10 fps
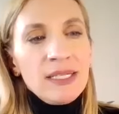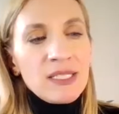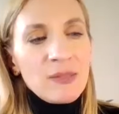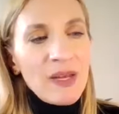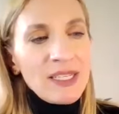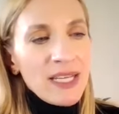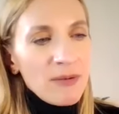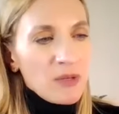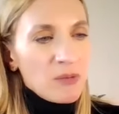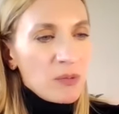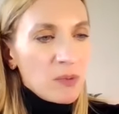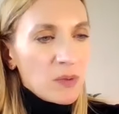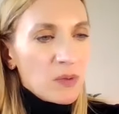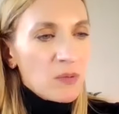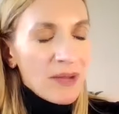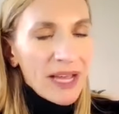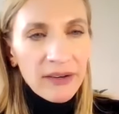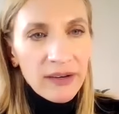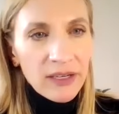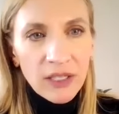spend time with people who
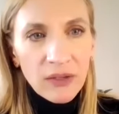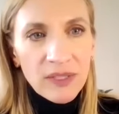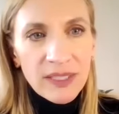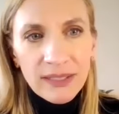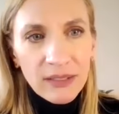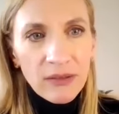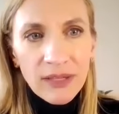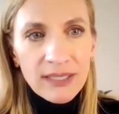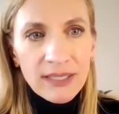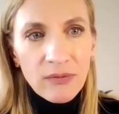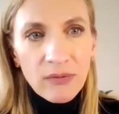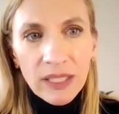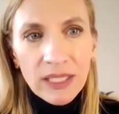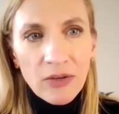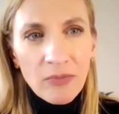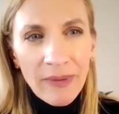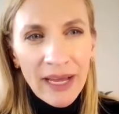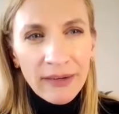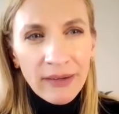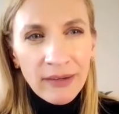matter you know these little things they really don't
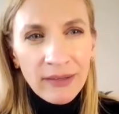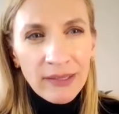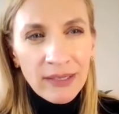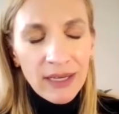matter